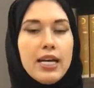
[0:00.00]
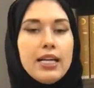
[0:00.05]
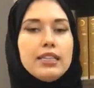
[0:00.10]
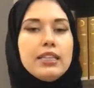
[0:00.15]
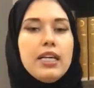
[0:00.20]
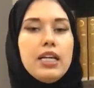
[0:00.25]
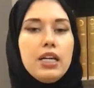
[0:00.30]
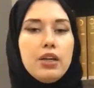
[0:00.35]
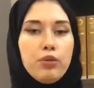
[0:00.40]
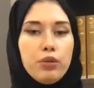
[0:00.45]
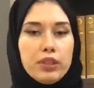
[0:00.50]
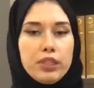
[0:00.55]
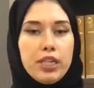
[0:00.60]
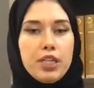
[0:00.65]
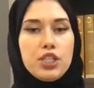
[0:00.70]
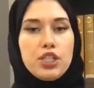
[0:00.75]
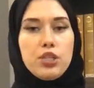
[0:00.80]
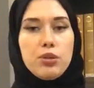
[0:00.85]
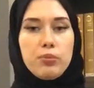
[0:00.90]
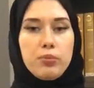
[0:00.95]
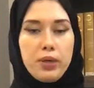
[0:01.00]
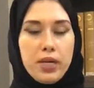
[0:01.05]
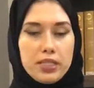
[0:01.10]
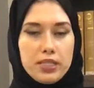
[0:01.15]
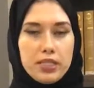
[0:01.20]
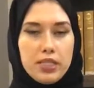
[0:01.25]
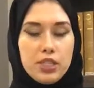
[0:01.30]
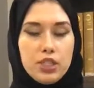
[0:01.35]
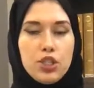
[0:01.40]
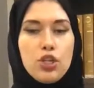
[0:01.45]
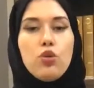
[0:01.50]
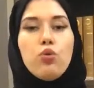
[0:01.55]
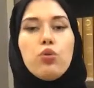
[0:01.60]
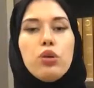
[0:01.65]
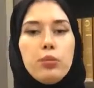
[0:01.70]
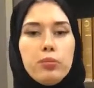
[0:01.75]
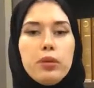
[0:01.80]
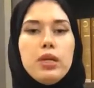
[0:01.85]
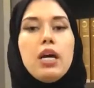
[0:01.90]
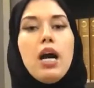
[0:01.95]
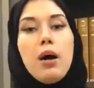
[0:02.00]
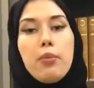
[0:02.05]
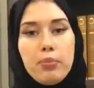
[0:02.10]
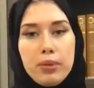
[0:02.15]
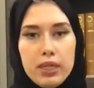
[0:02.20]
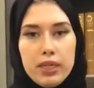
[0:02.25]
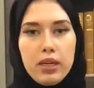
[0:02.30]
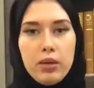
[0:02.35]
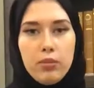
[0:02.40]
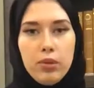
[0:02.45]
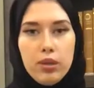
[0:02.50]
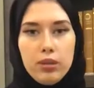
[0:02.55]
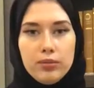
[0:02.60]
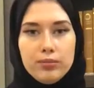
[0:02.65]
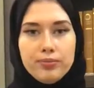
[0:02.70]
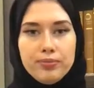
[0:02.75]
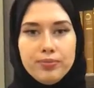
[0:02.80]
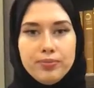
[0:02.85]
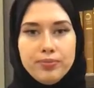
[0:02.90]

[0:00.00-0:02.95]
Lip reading: the liquidation procedure will be applicable.